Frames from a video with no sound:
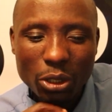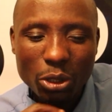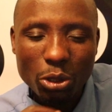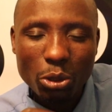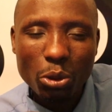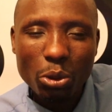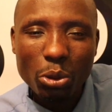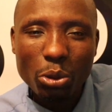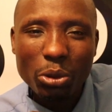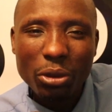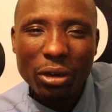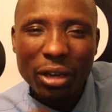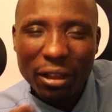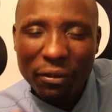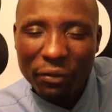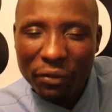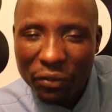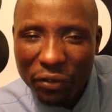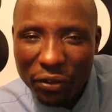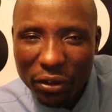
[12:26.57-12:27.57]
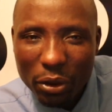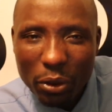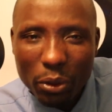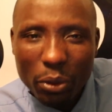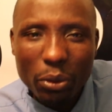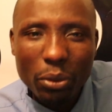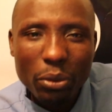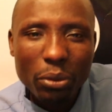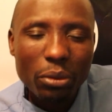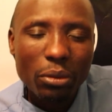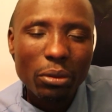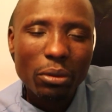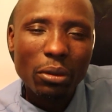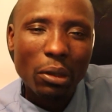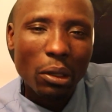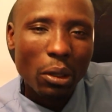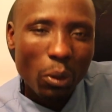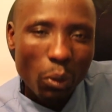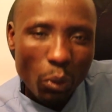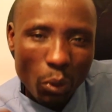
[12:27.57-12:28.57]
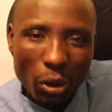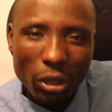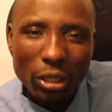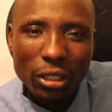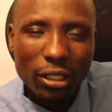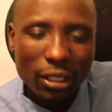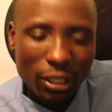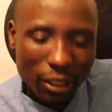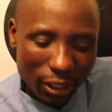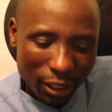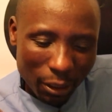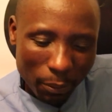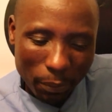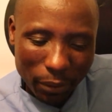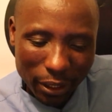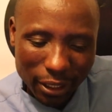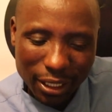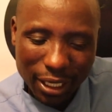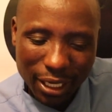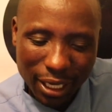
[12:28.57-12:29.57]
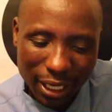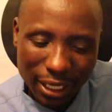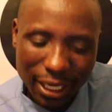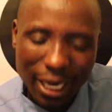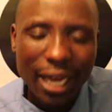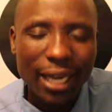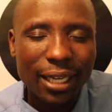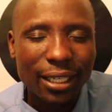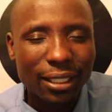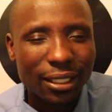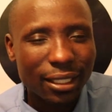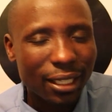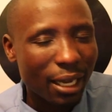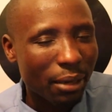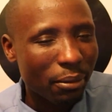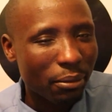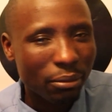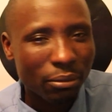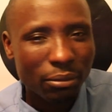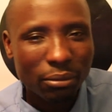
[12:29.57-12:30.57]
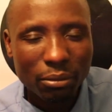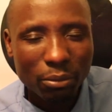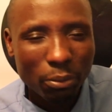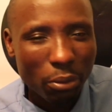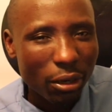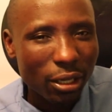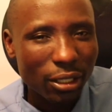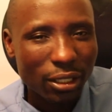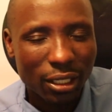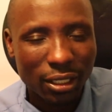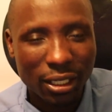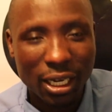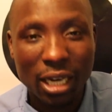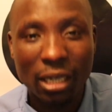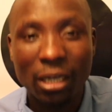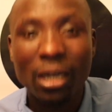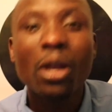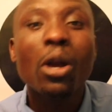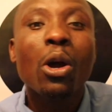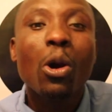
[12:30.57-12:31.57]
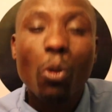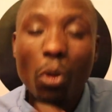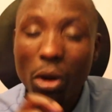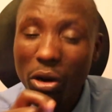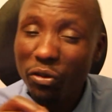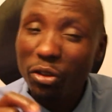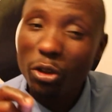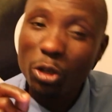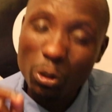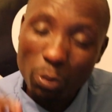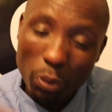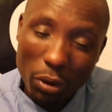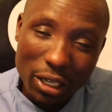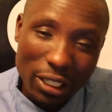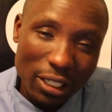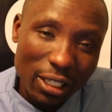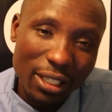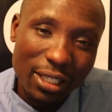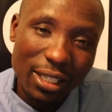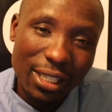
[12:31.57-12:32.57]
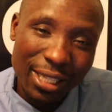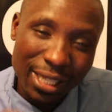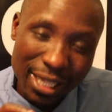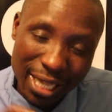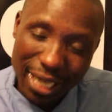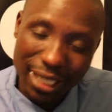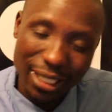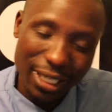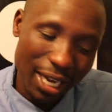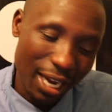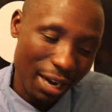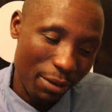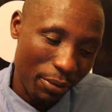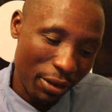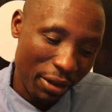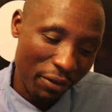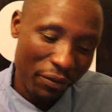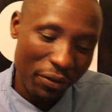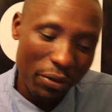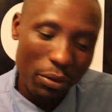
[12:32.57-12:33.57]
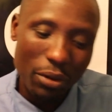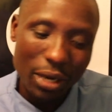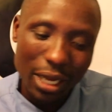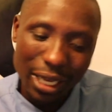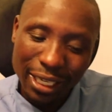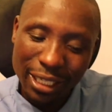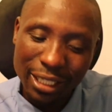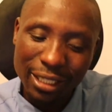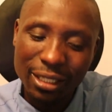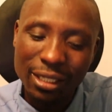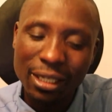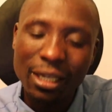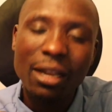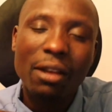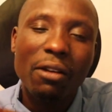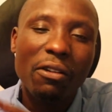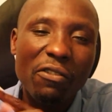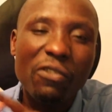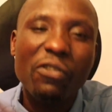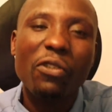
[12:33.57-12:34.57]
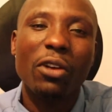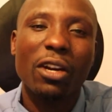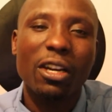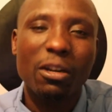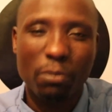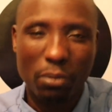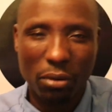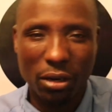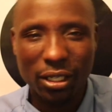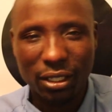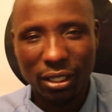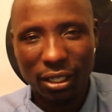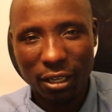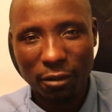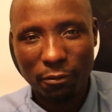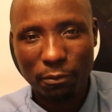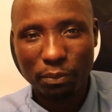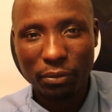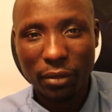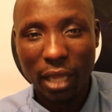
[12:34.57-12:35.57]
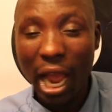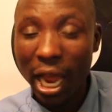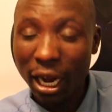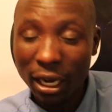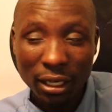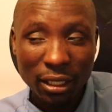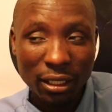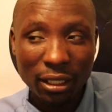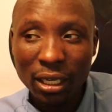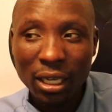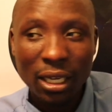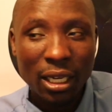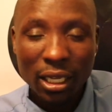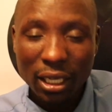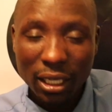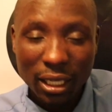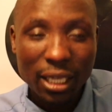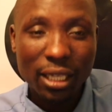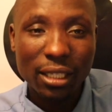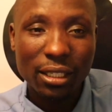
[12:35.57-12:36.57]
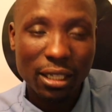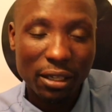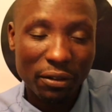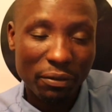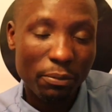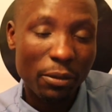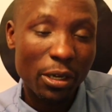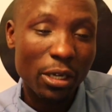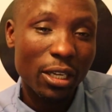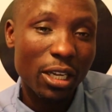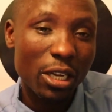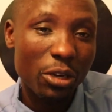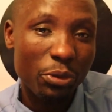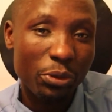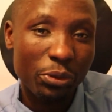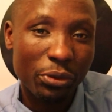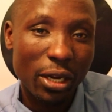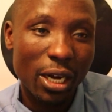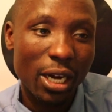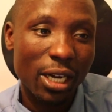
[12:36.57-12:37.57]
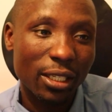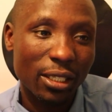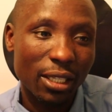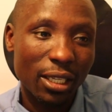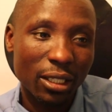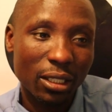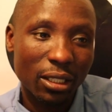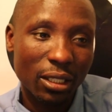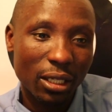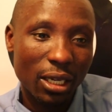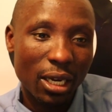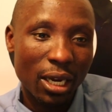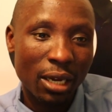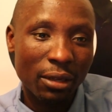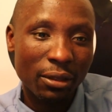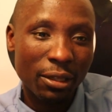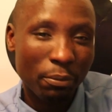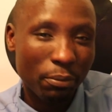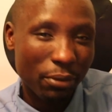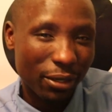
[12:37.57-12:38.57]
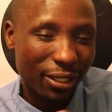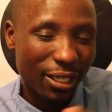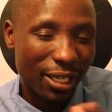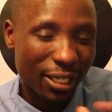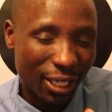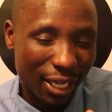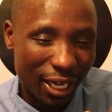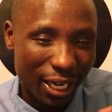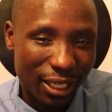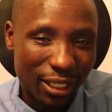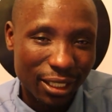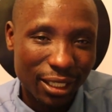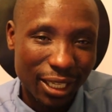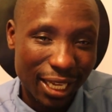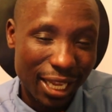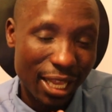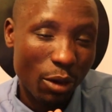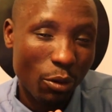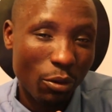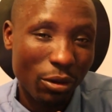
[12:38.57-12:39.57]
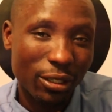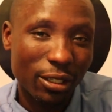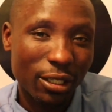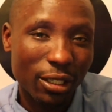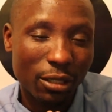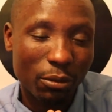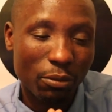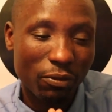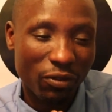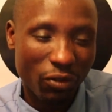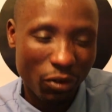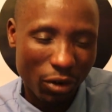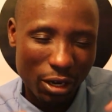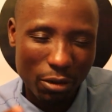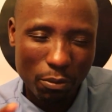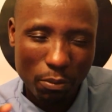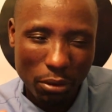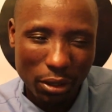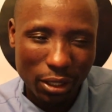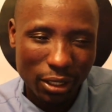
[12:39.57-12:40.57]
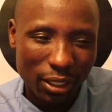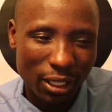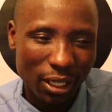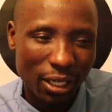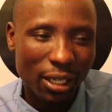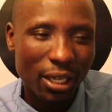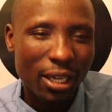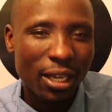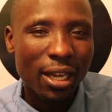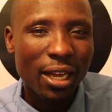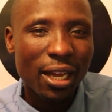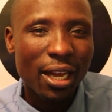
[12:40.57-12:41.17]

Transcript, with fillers: to review what the president had done, some policies. And One of those policies that can be reviewed is foreign policy. And yes, if Bin Kim realized that uh, the president-elect Kenya Kwanza's foreign policy